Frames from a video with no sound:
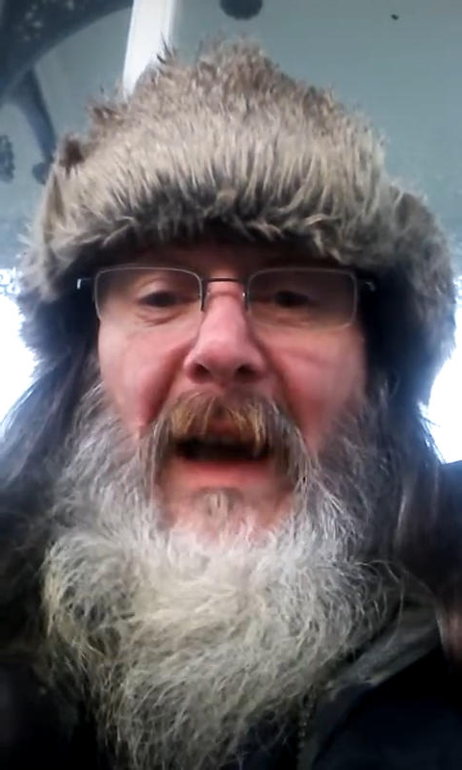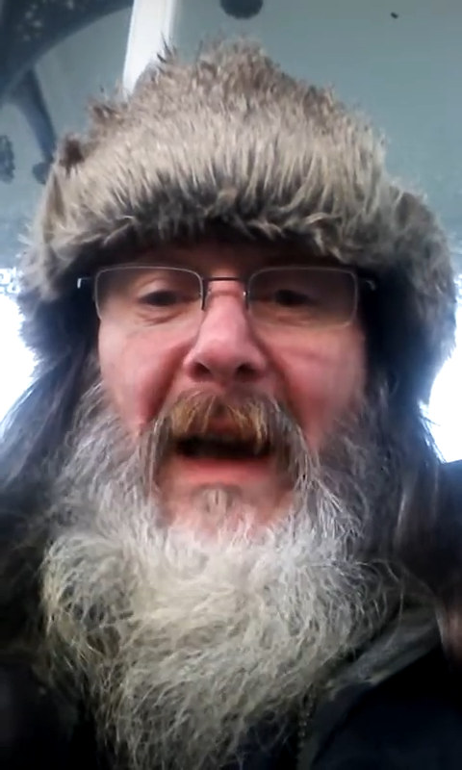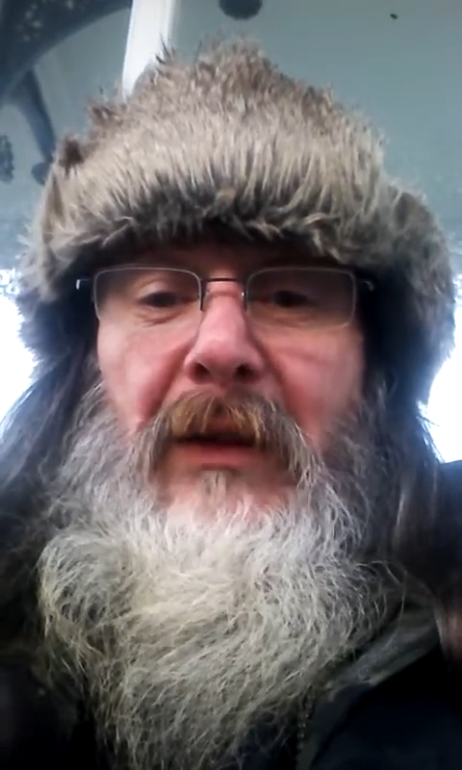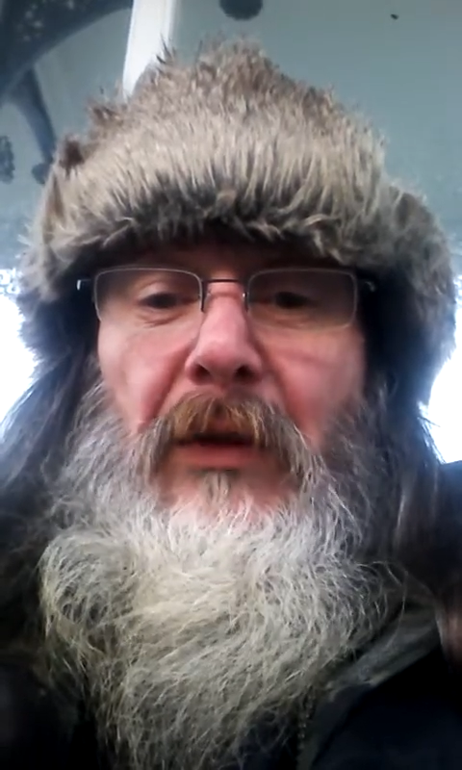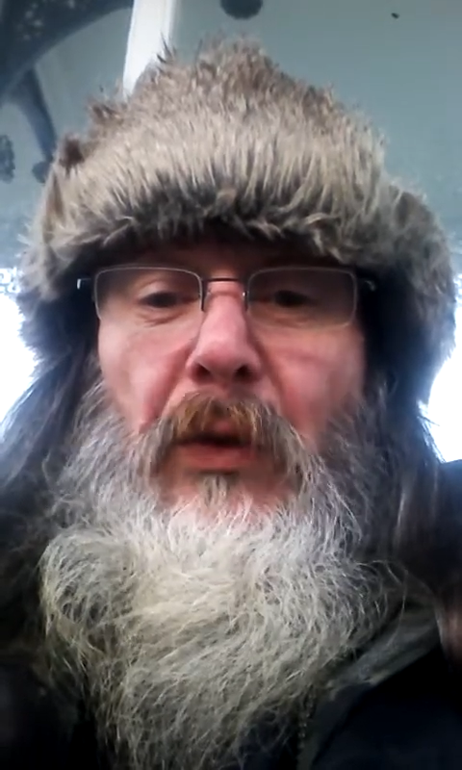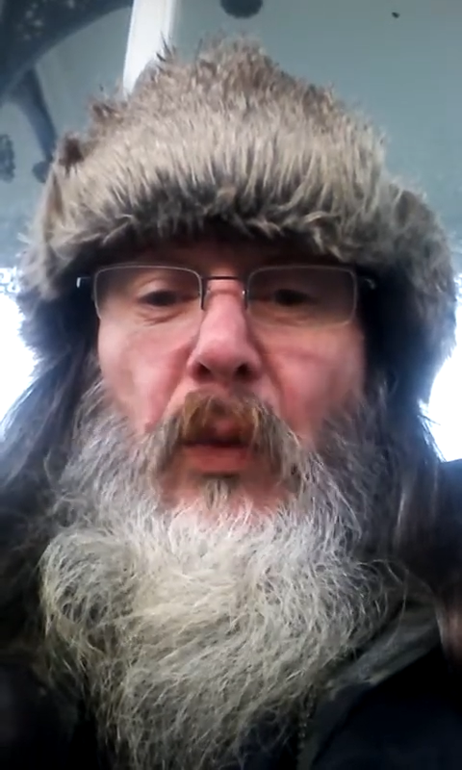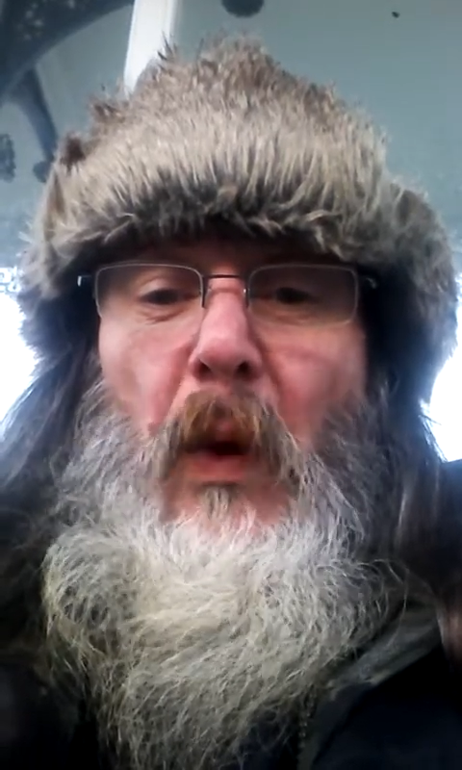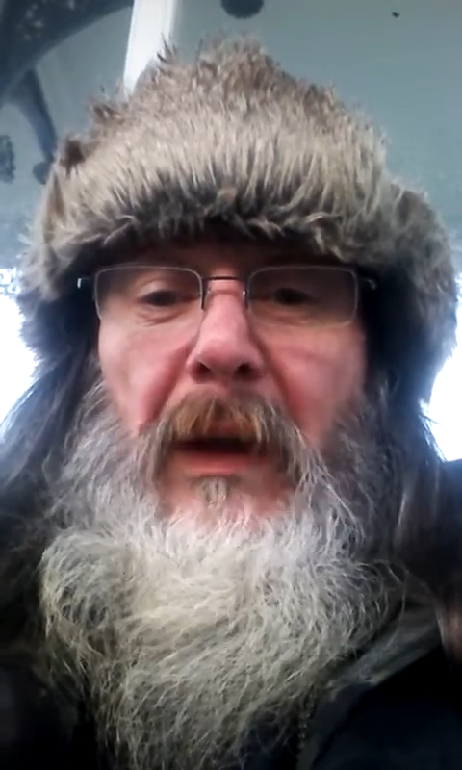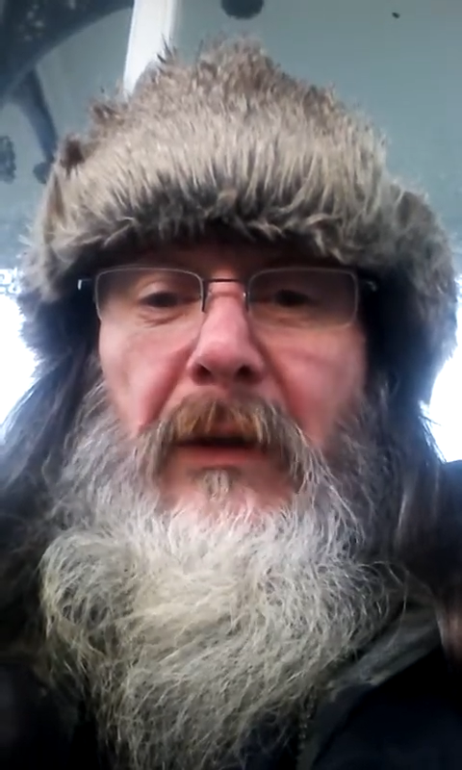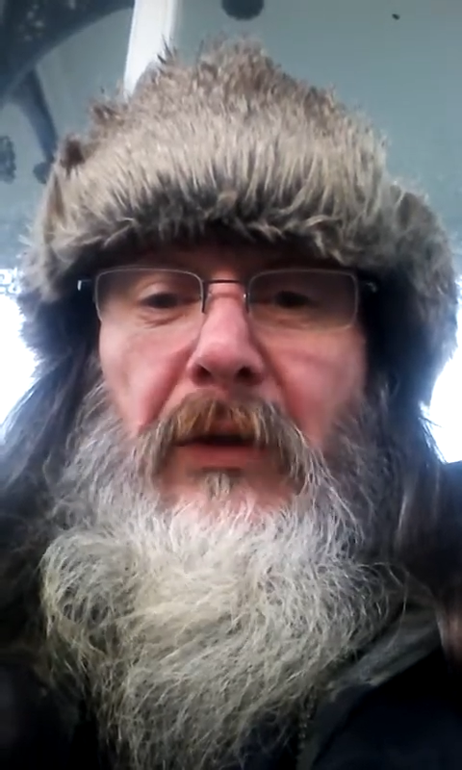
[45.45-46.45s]
and the
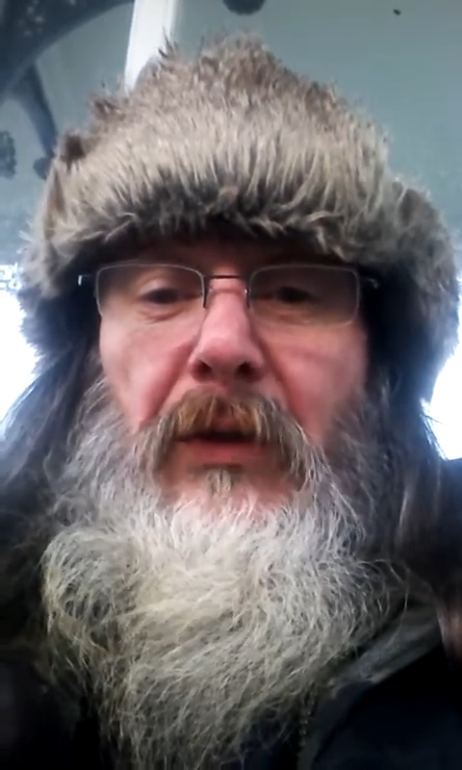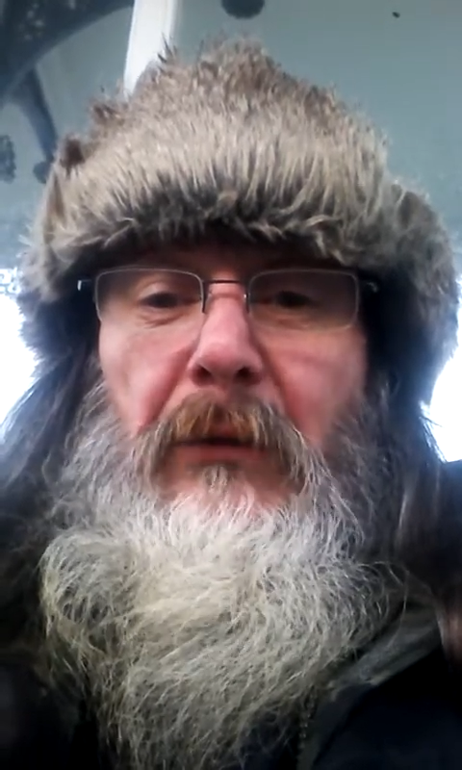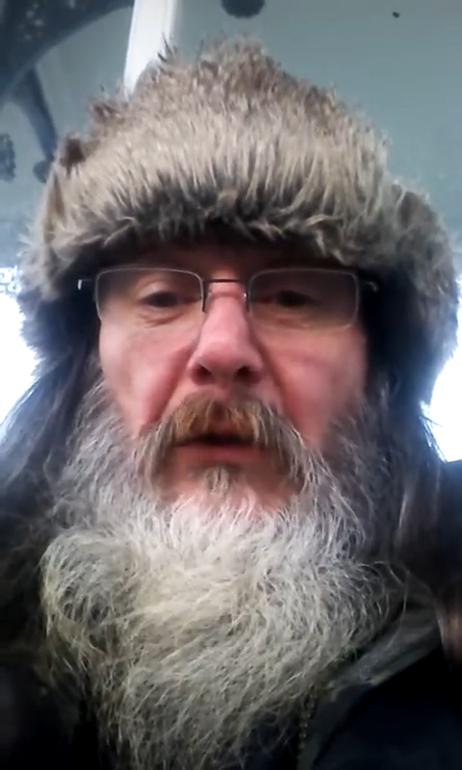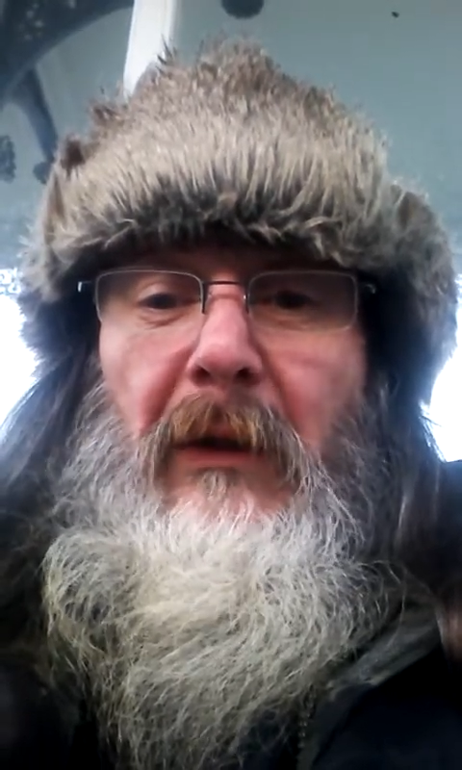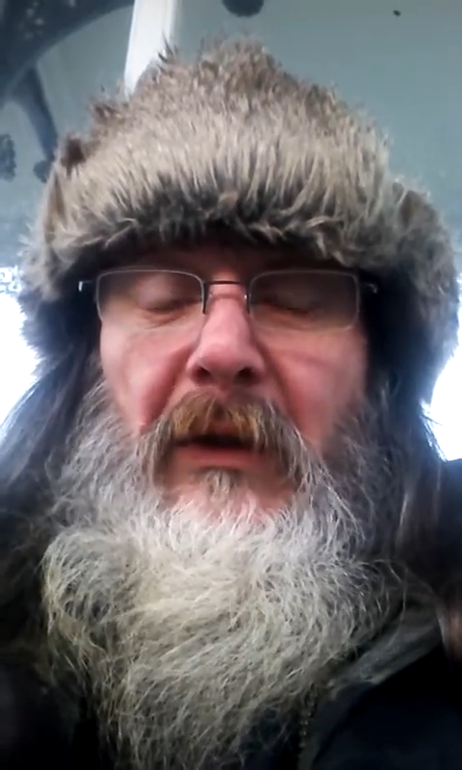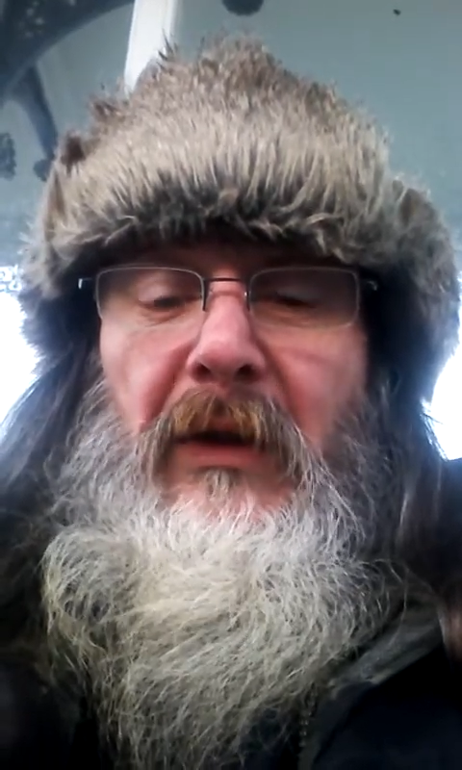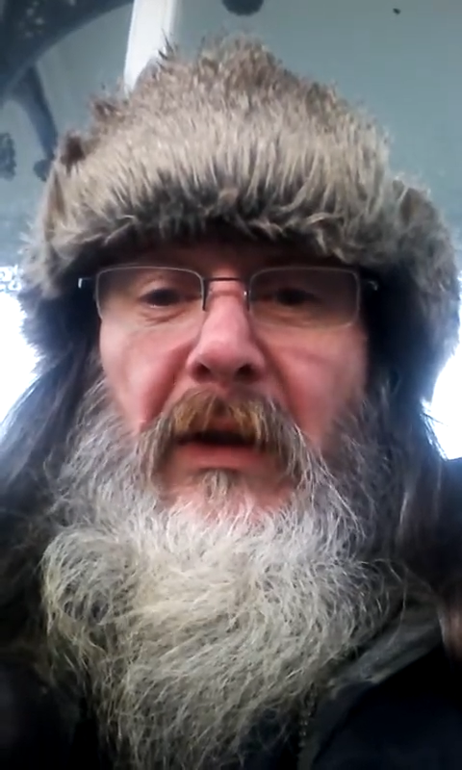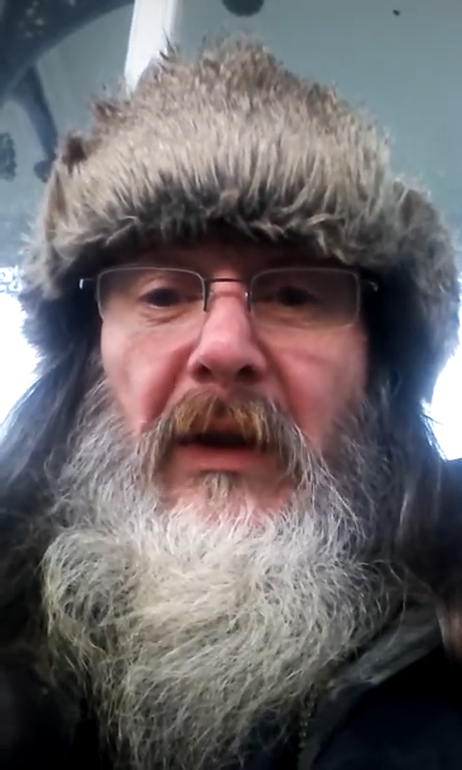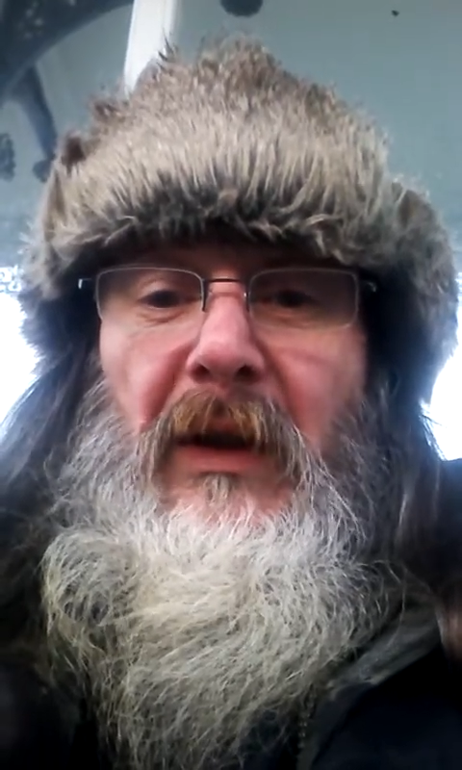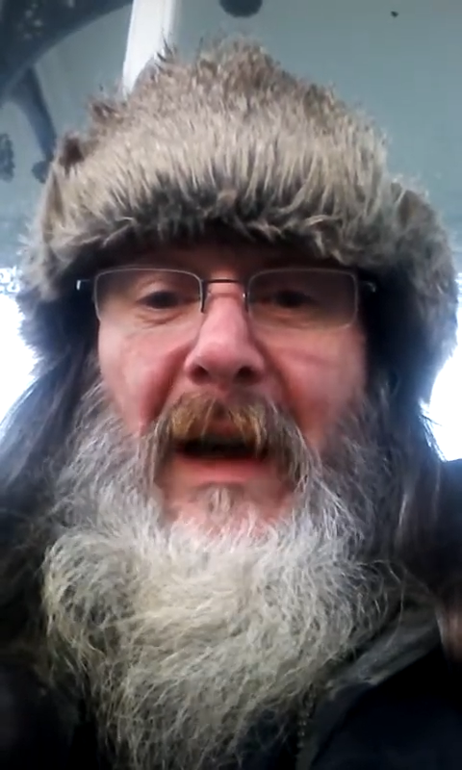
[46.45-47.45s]
weights of
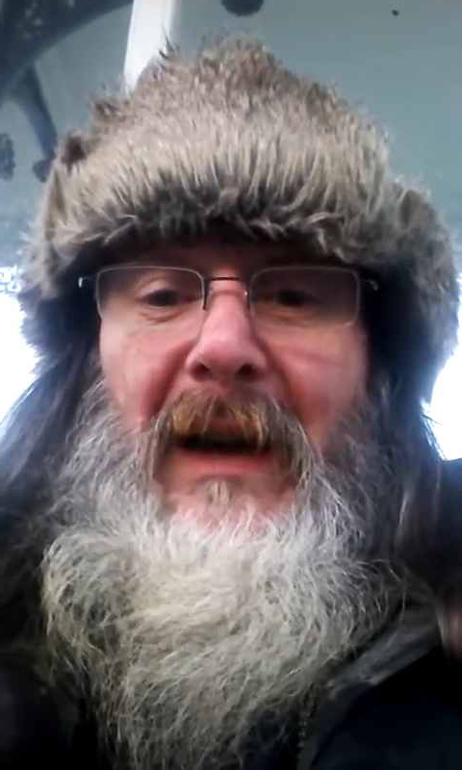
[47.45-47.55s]
gravity